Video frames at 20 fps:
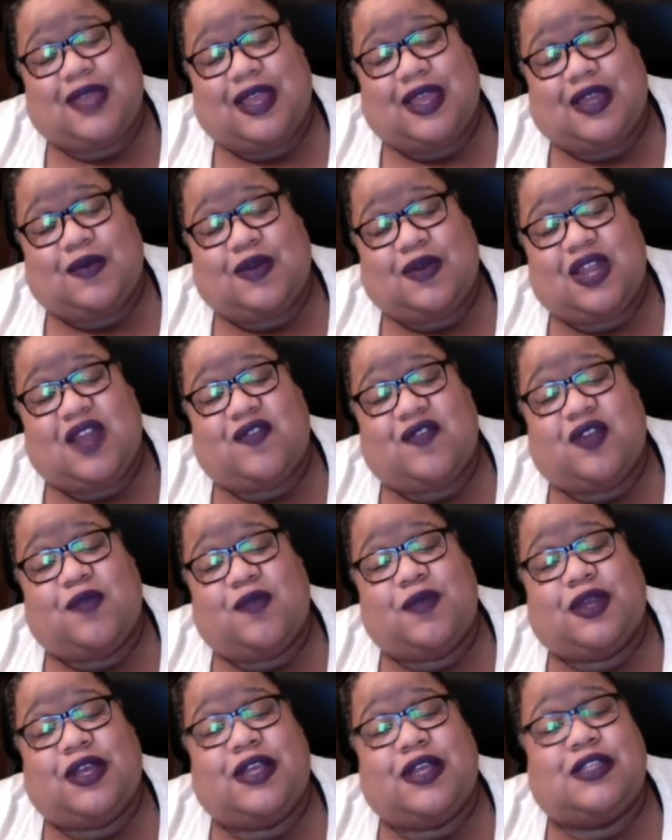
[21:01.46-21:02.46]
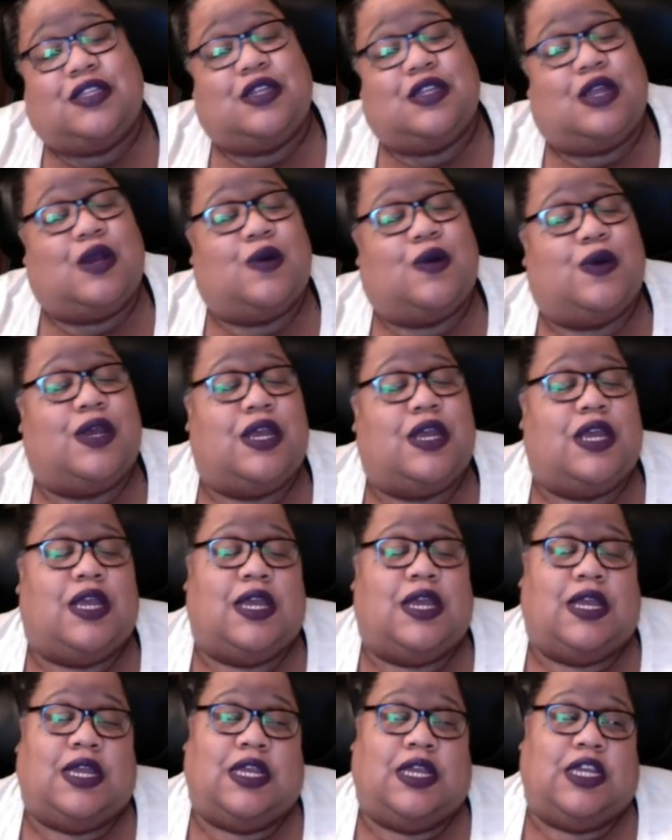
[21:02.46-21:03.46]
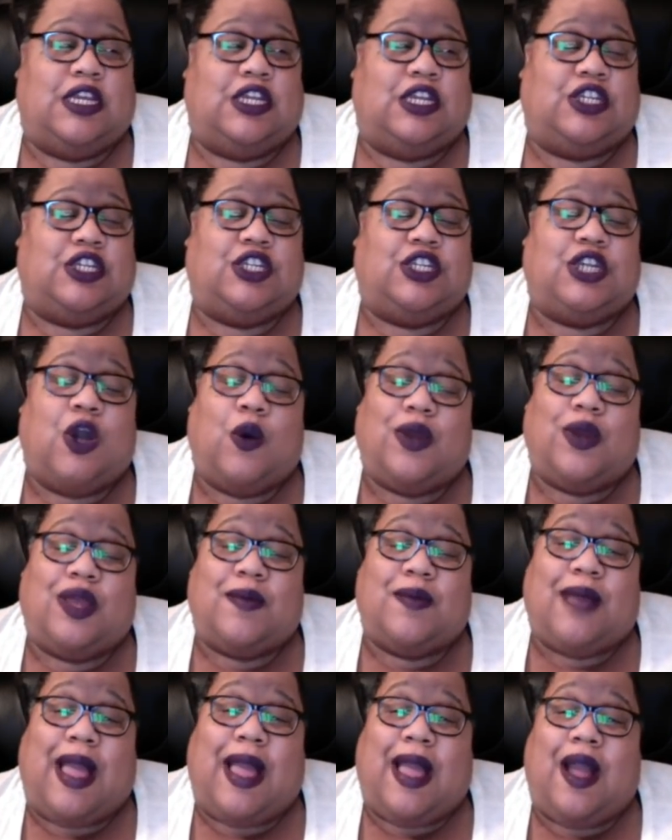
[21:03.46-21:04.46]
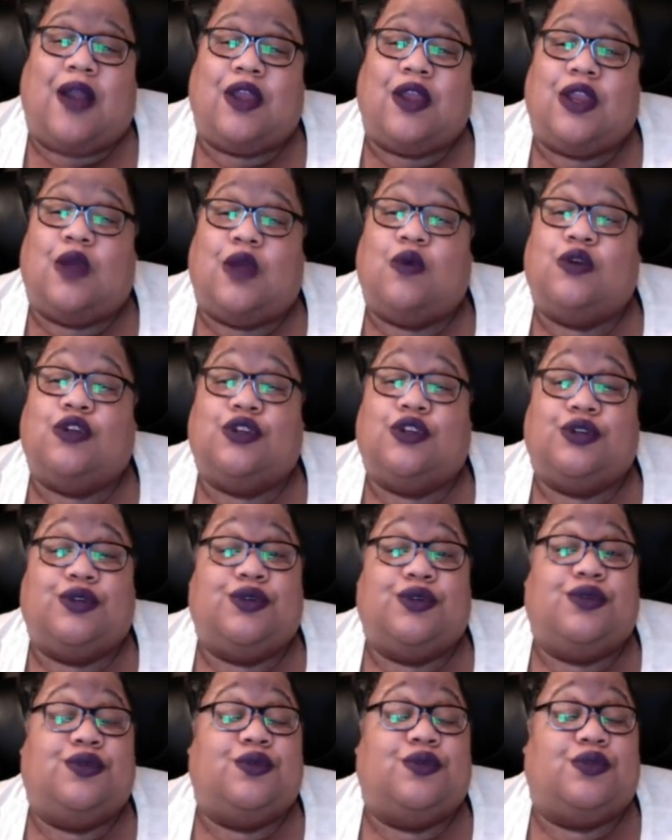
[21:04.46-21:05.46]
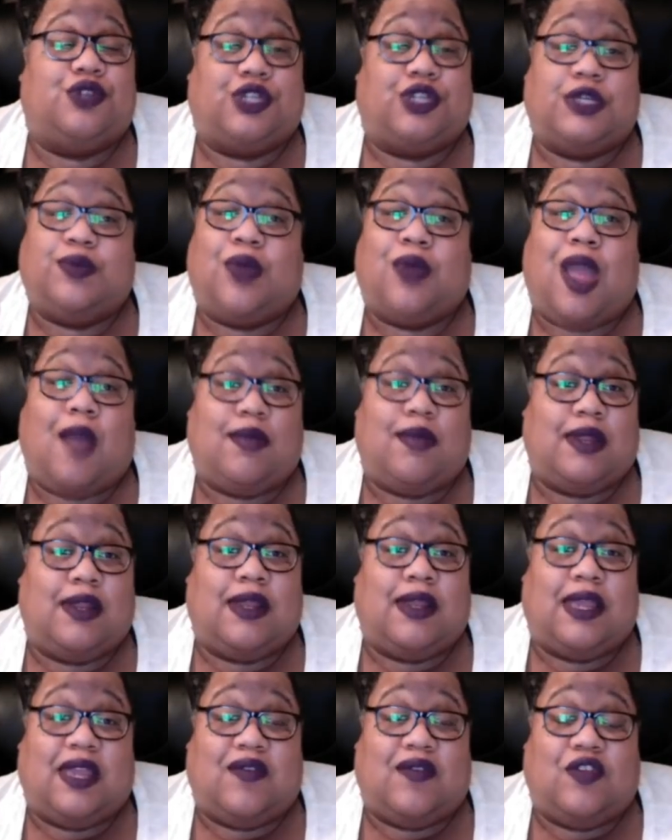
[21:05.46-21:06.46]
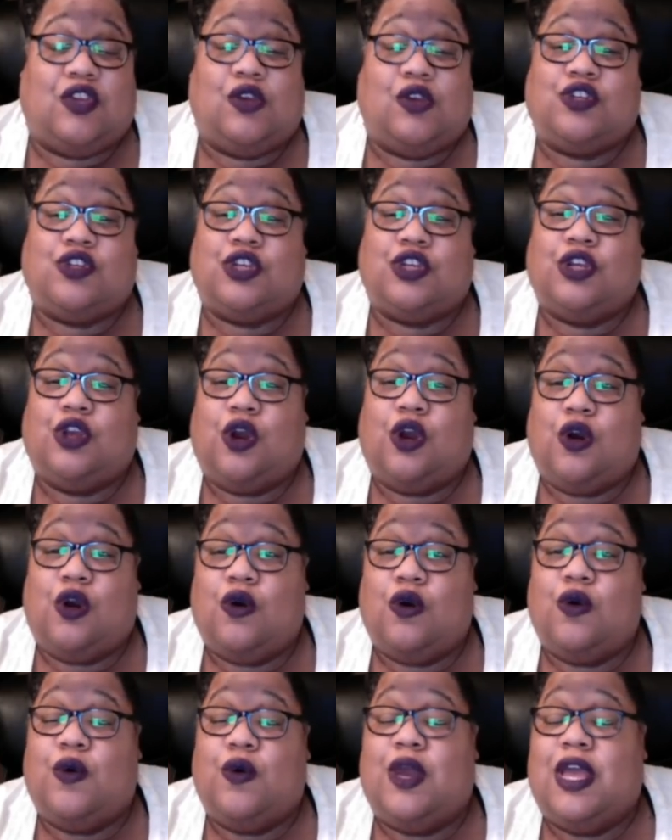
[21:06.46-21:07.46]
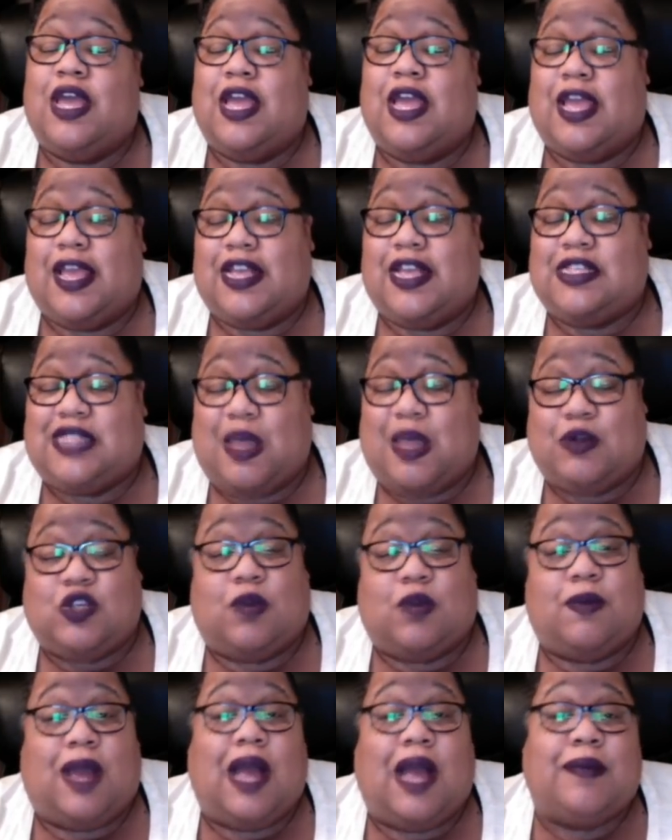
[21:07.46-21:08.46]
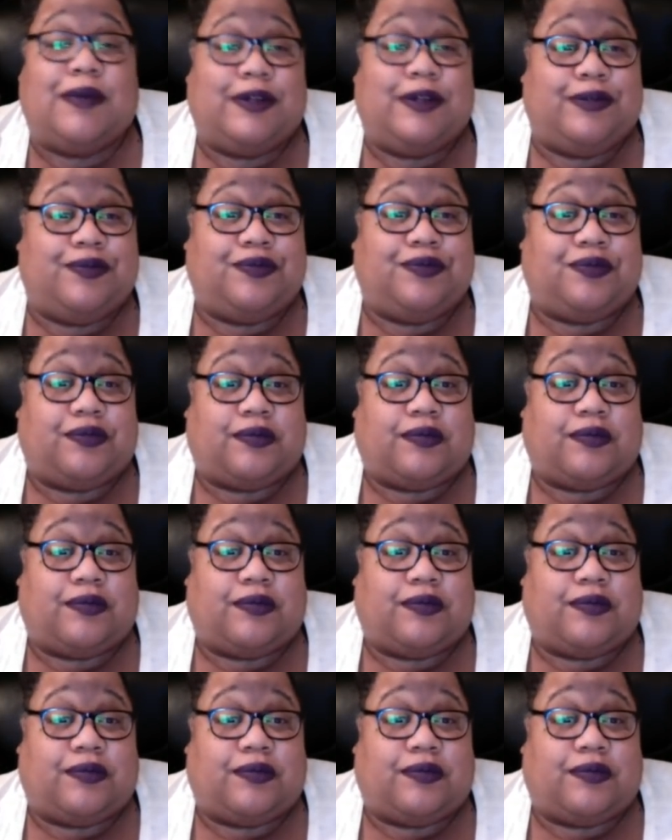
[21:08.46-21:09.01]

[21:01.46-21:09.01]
night or whatever, and because, you know, she told him how, you know, you should probably leave. You should go and stay with your mama.